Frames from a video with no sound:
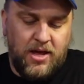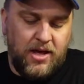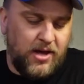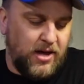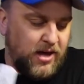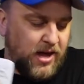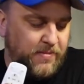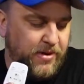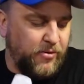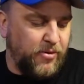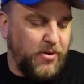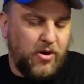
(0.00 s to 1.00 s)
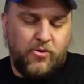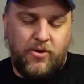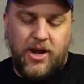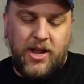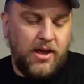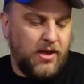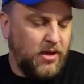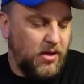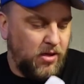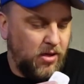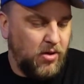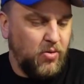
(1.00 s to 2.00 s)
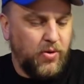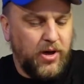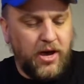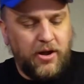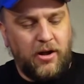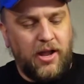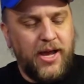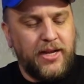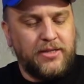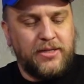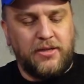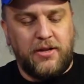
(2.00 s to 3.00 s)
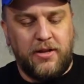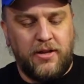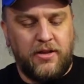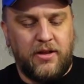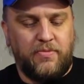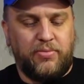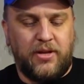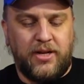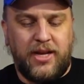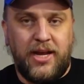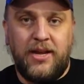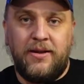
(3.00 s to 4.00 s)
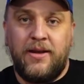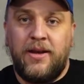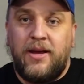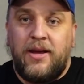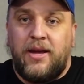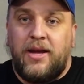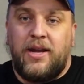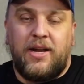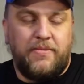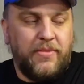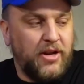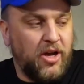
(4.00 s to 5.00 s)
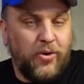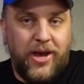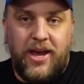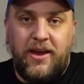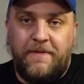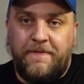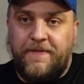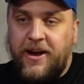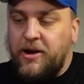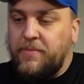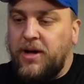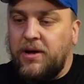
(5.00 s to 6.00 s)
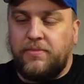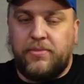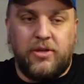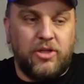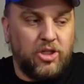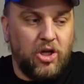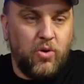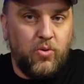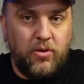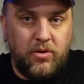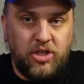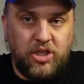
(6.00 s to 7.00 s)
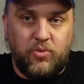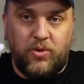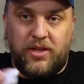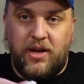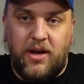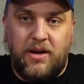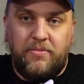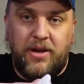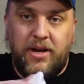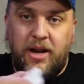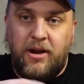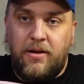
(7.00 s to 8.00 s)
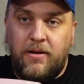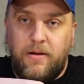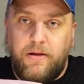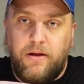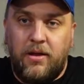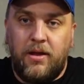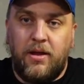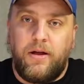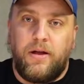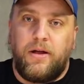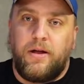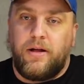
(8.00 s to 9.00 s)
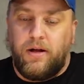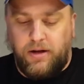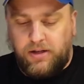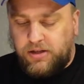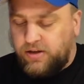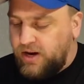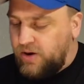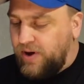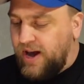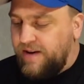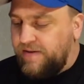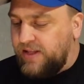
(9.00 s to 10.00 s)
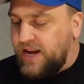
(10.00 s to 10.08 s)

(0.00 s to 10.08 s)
Uh, got my remote ready. We got our lights. They're plugged in. Now I'm going to go ahead fire them up. So, just with the on button here. So there we have it.